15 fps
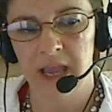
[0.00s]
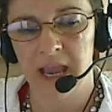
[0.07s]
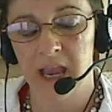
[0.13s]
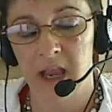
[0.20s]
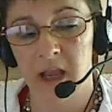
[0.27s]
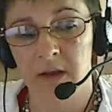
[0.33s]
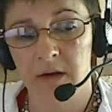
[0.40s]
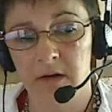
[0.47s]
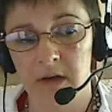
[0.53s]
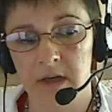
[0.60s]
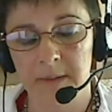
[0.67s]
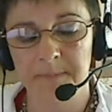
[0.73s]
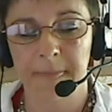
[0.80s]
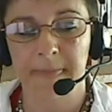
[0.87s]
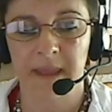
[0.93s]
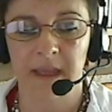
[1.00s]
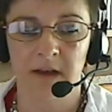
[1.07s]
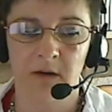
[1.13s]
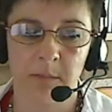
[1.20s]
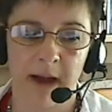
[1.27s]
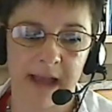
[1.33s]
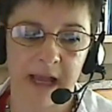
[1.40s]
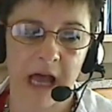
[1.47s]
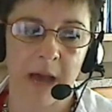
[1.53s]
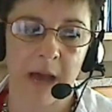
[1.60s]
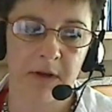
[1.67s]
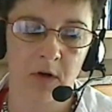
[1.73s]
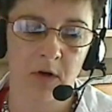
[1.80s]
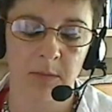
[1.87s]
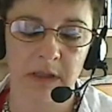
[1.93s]
And my
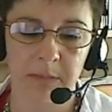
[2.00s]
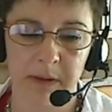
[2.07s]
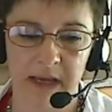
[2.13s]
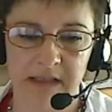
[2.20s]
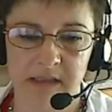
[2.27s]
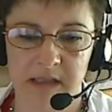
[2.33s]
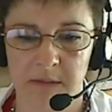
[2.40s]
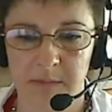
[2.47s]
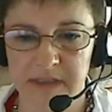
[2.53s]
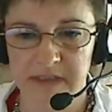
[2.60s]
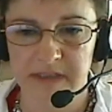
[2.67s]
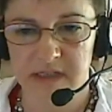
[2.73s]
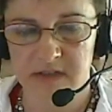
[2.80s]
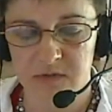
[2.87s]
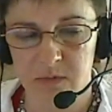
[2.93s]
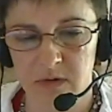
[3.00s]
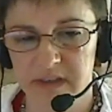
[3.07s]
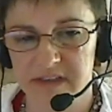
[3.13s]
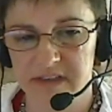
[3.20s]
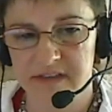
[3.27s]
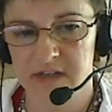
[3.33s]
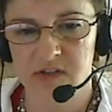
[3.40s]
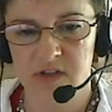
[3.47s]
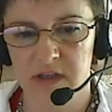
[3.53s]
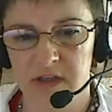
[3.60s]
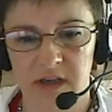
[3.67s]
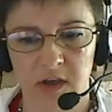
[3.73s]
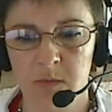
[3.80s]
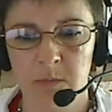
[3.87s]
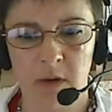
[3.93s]
comment normally back to them is it's really essentially a
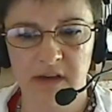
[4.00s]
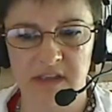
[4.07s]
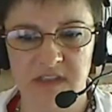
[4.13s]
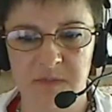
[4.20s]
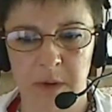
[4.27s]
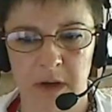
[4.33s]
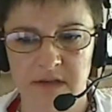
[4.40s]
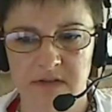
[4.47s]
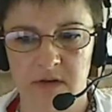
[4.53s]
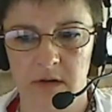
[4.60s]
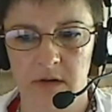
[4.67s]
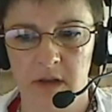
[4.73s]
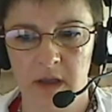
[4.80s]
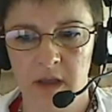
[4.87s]
humongous puzzle.